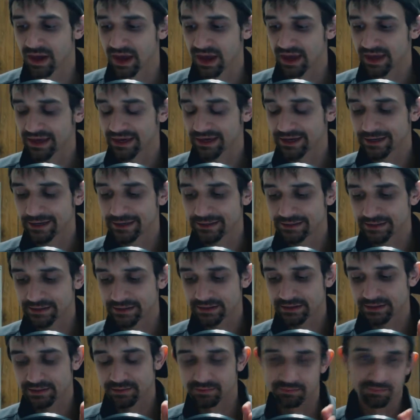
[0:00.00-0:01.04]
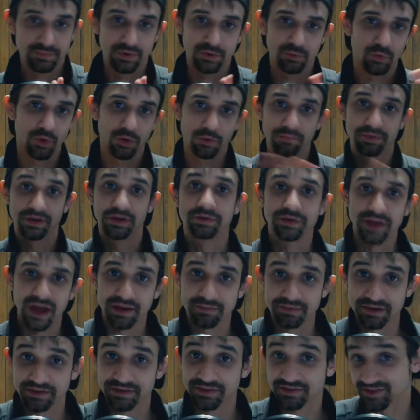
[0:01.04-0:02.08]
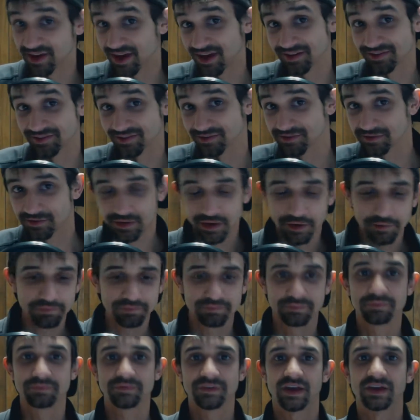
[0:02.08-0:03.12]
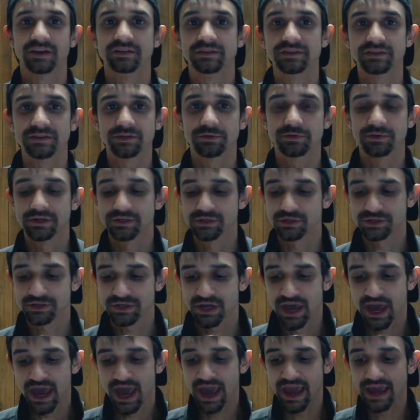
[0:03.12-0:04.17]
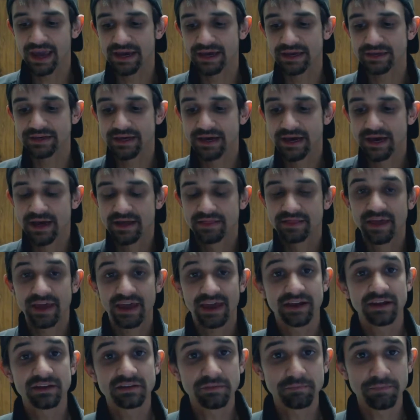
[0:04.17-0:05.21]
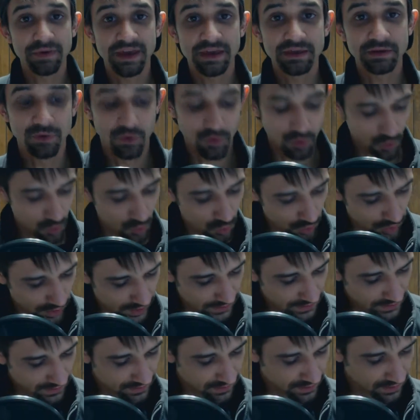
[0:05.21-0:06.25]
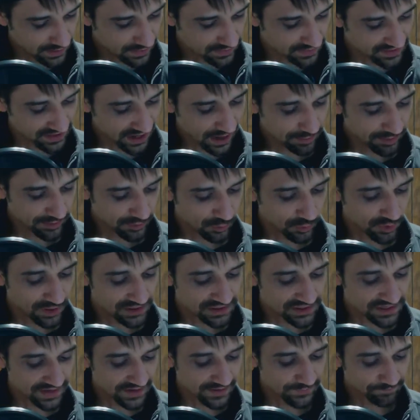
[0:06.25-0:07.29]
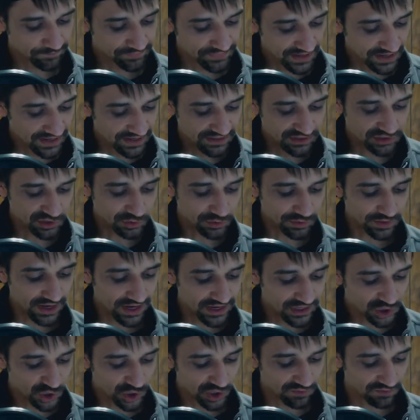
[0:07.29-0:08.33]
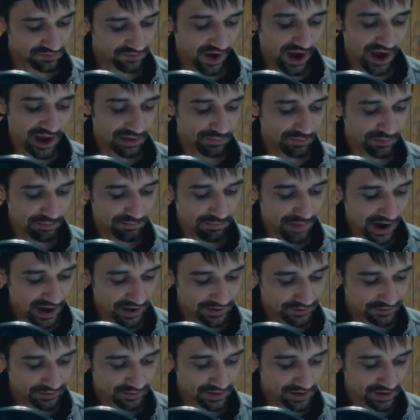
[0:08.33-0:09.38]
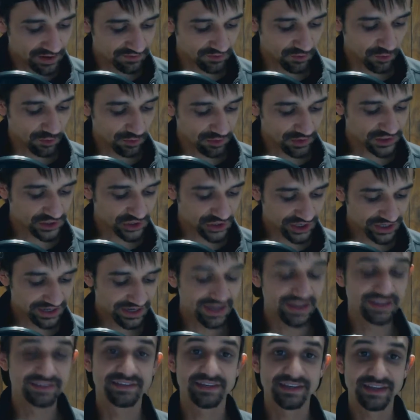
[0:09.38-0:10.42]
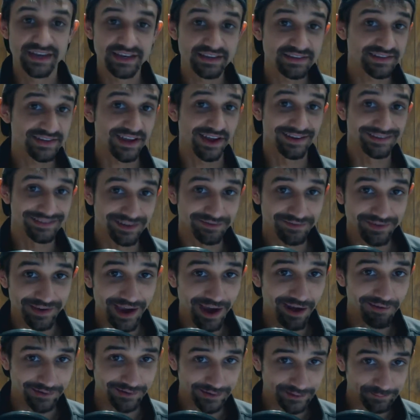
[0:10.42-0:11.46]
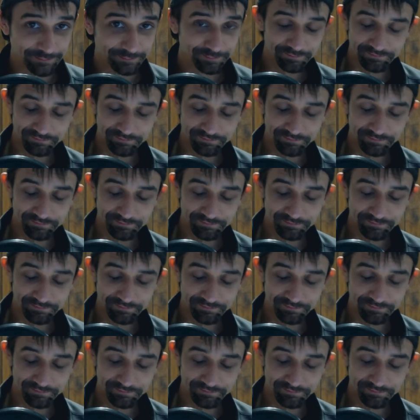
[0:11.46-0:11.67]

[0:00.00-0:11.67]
And well, Bill Nye being the scientist, scientist and creationist. And they had a debate on the topic was, is creation a viable model of origin in today's scientific era?